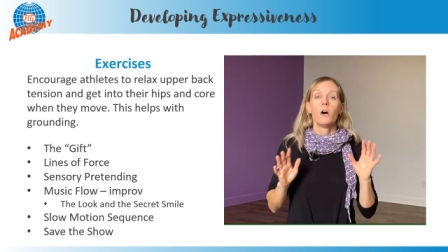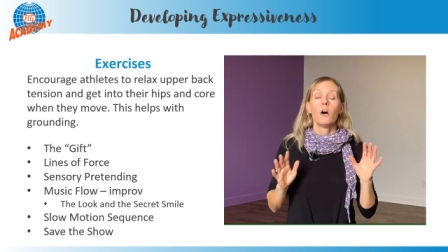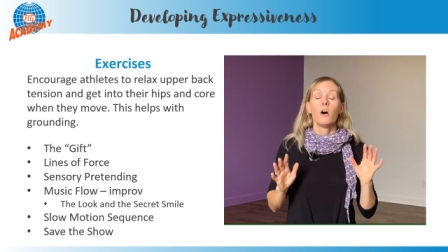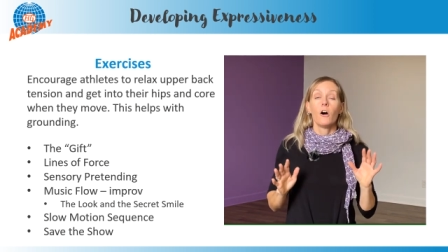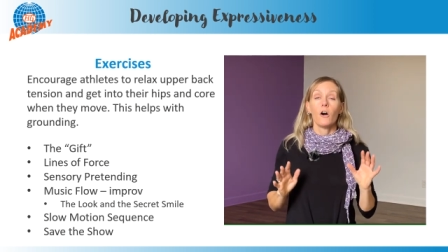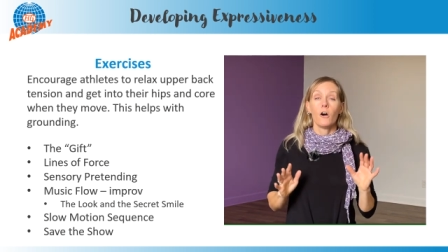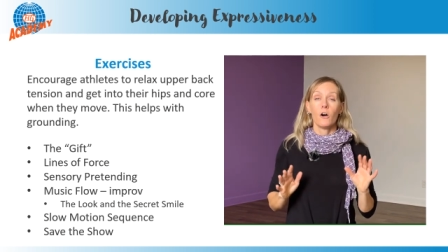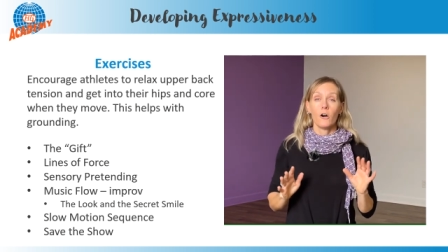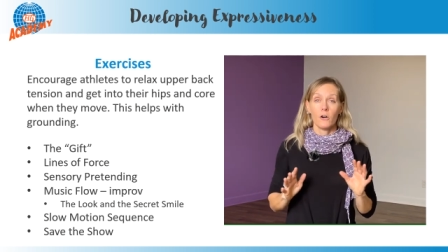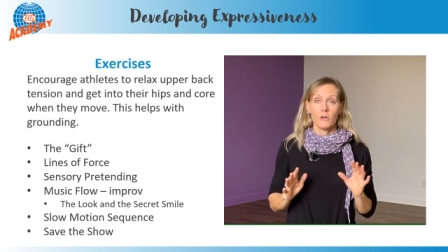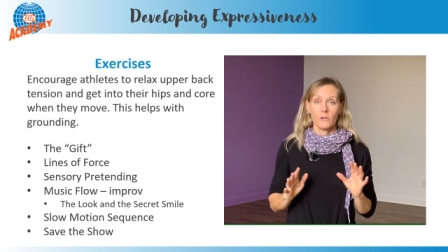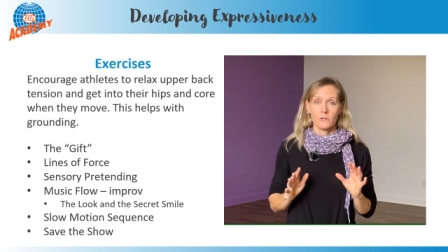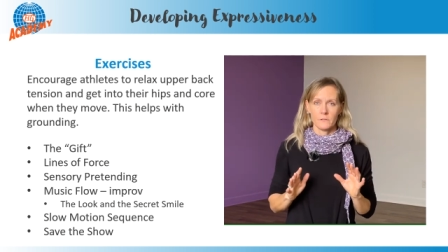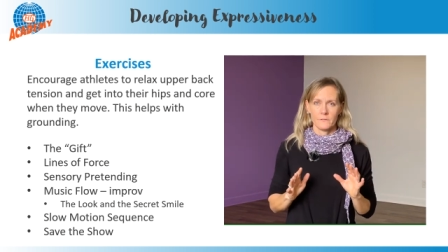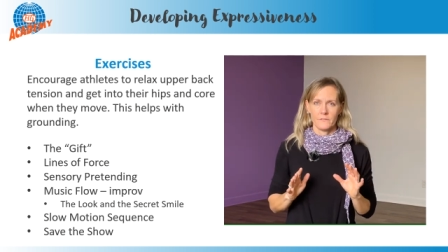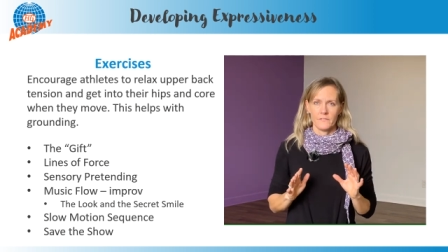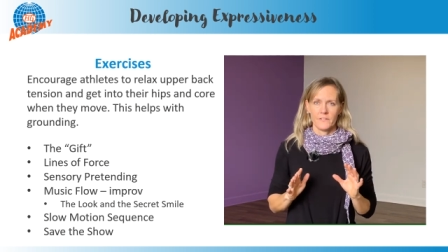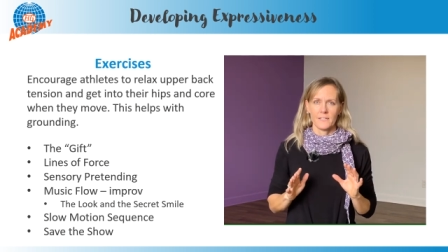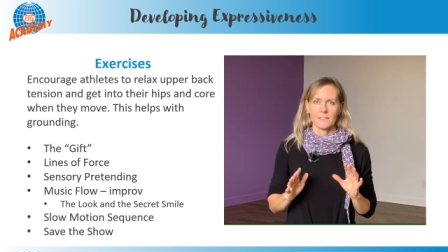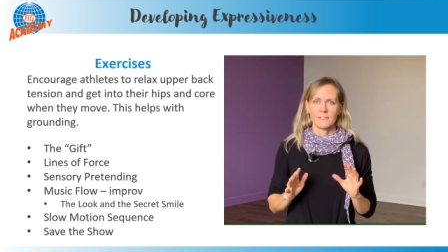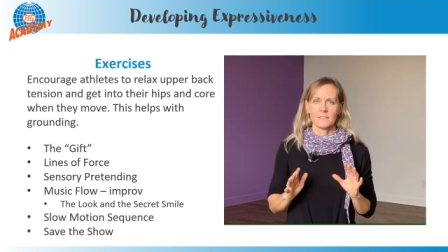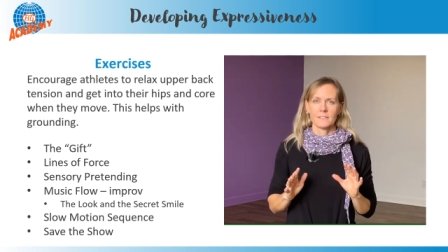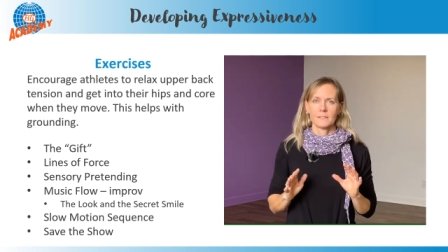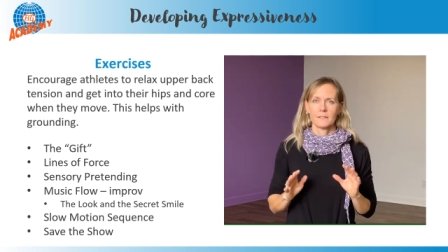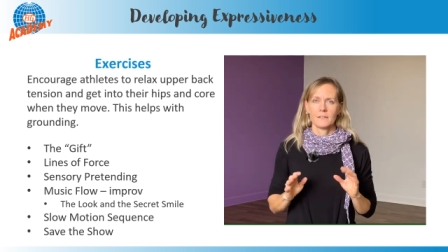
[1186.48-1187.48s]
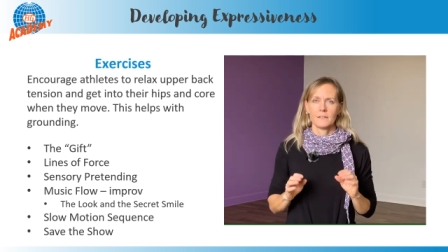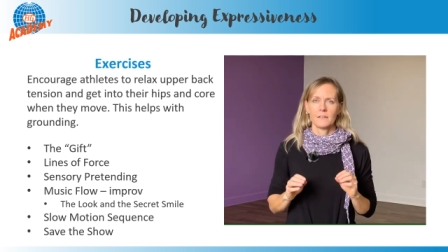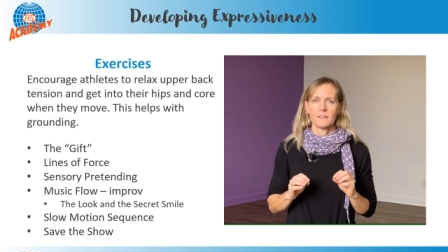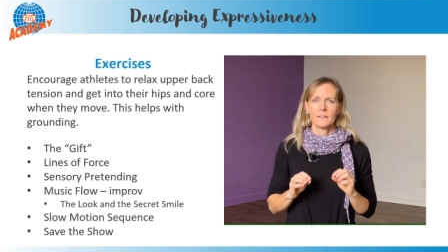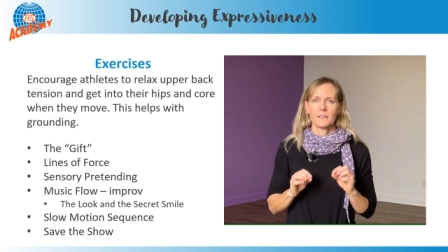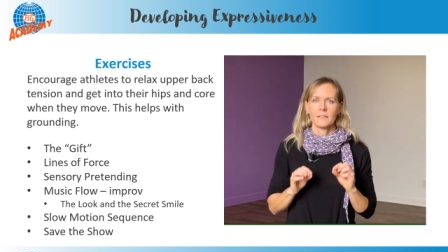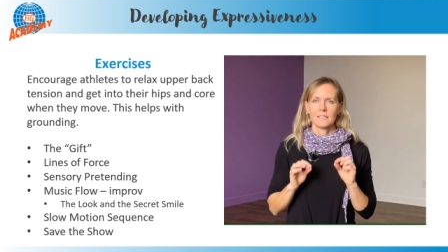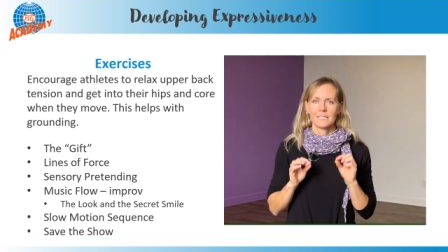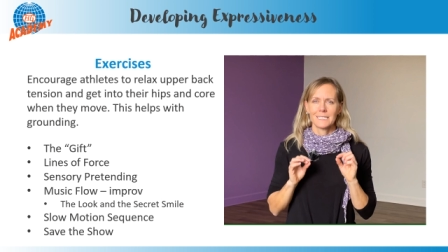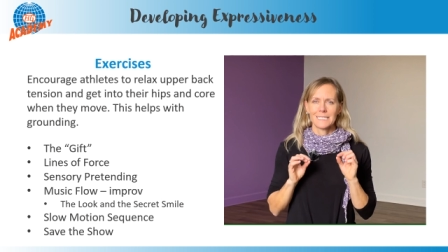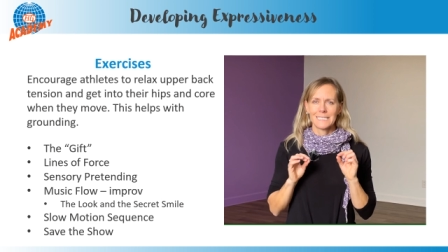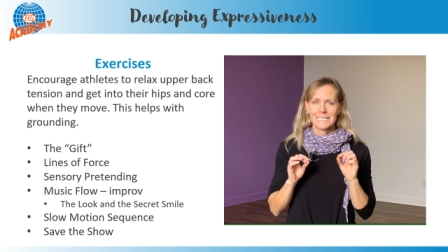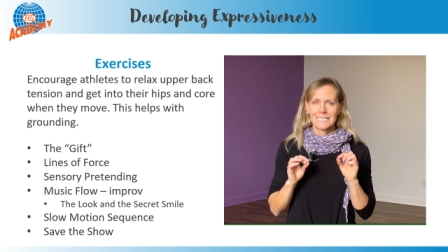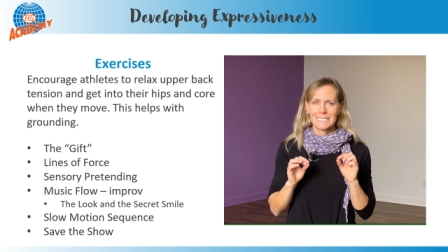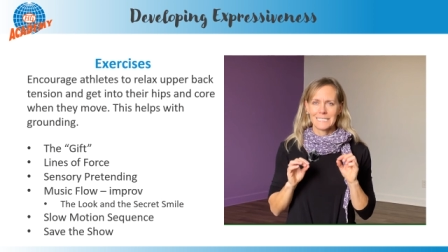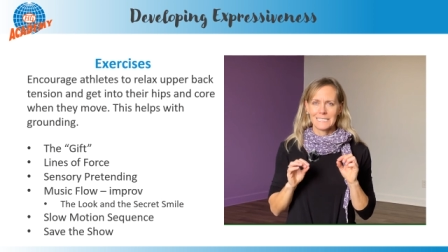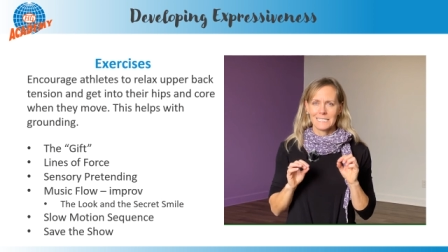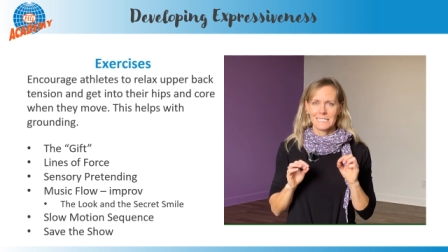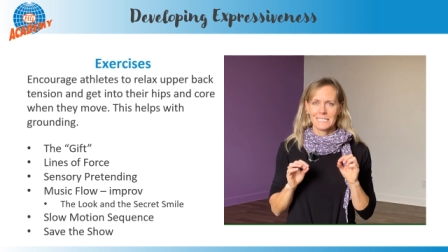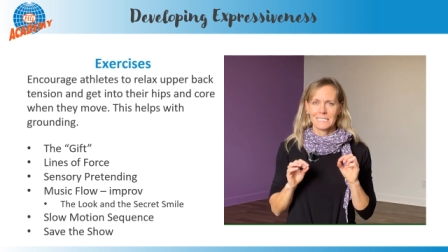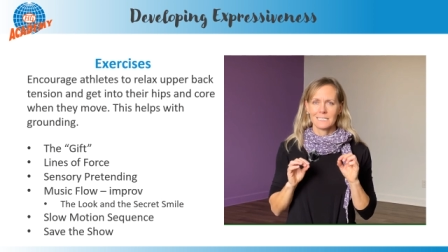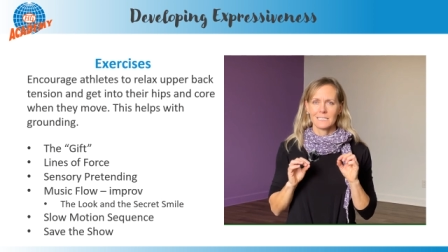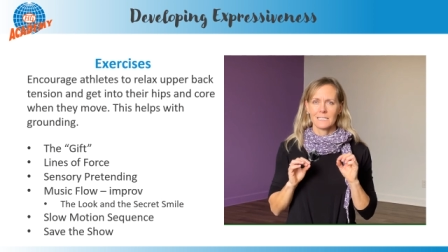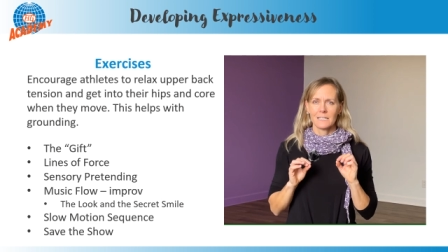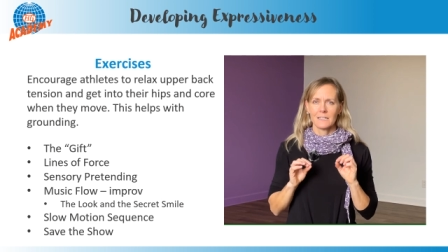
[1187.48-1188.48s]
all of it.
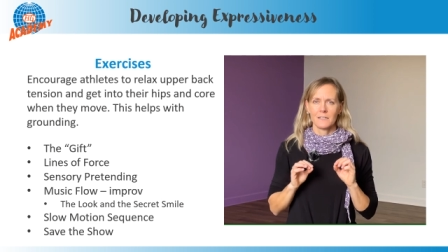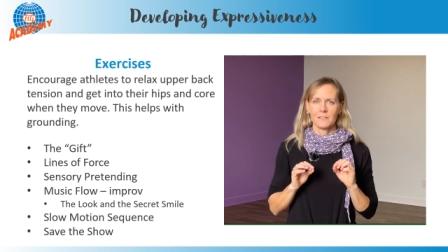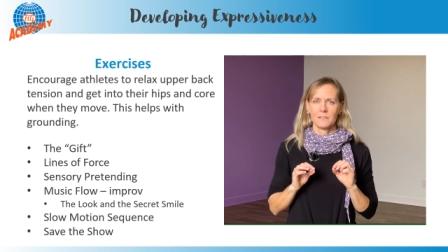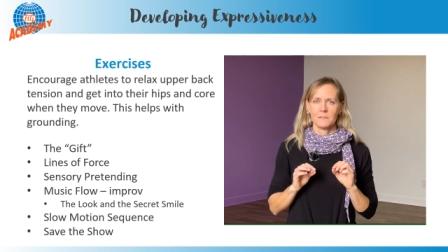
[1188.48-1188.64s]
Detail.